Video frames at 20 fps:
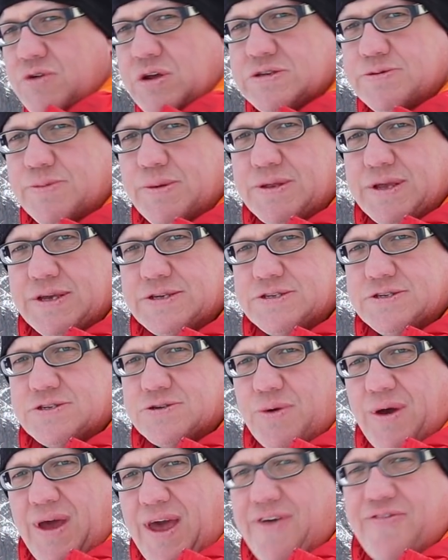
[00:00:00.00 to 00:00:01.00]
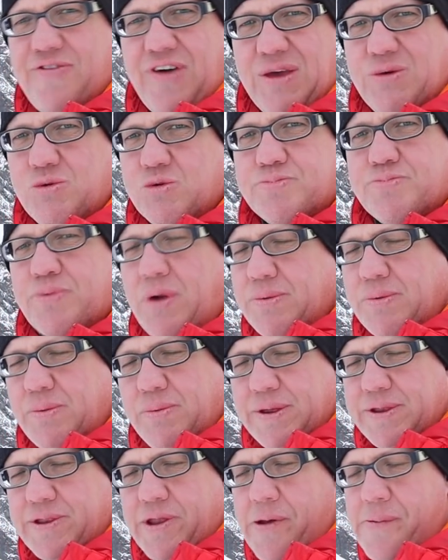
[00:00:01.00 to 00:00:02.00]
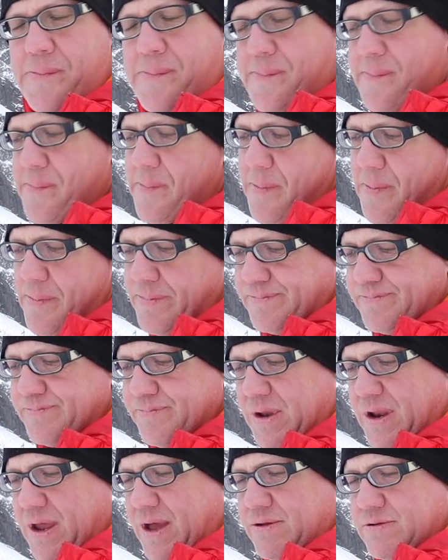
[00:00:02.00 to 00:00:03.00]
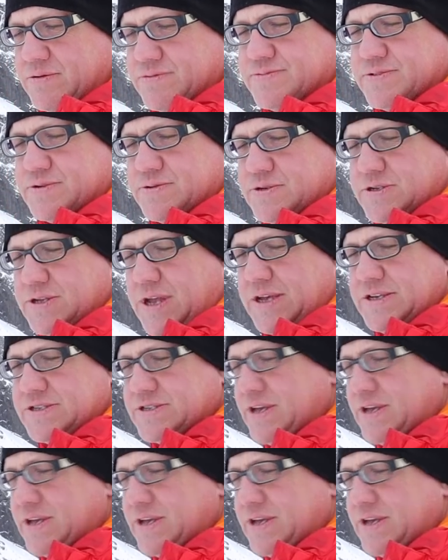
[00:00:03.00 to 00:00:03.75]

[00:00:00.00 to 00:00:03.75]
reasonable distance away. F8 would probably do, but I'll stay